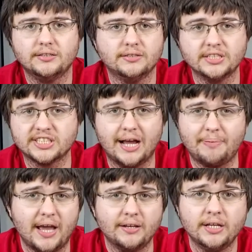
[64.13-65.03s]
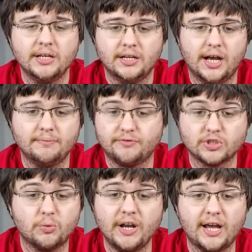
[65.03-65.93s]
it's not bad. For
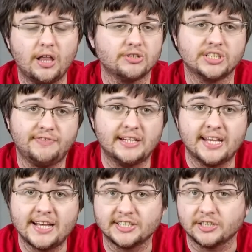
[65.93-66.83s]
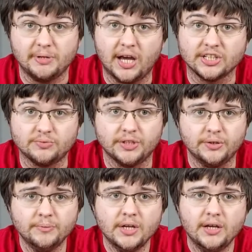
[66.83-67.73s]
$20 it's fantastic, to be honest with you.
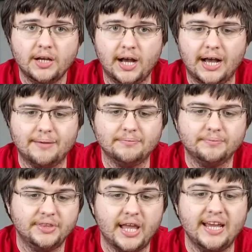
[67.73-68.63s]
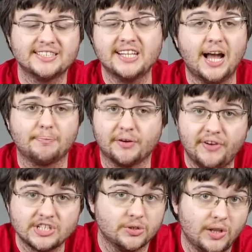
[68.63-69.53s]
It's not
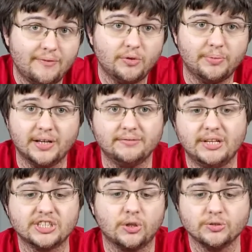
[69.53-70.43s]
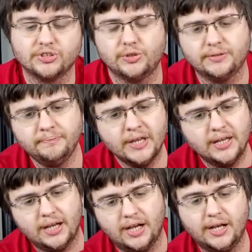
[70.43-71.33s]
professional level, but it's close to it.
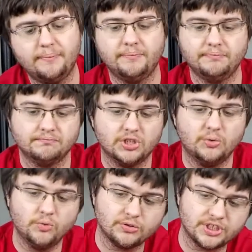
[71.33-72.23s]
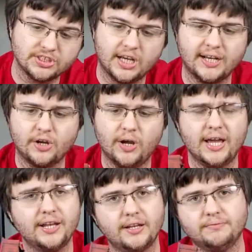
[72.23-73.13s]
So we'll just kind of go
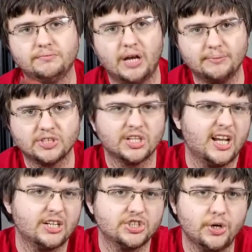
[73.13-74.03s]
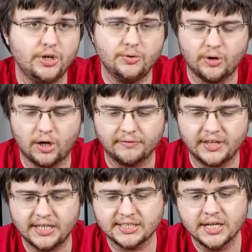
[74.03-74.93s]
ahead and I'm just going to kind of show you all of
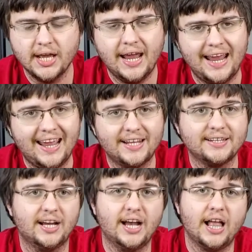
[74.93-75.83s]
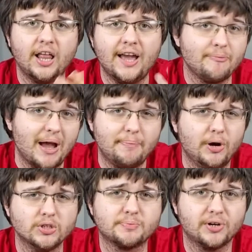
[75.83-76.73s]
these, and I'll have my
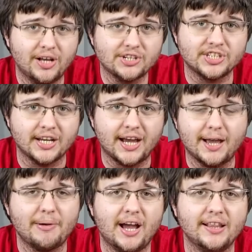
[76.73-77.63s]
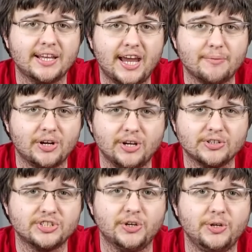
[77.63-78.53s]
post-production guy behind the camera here
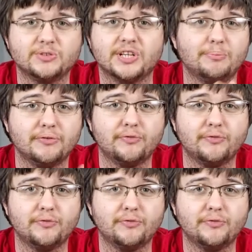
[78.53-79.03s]
show you some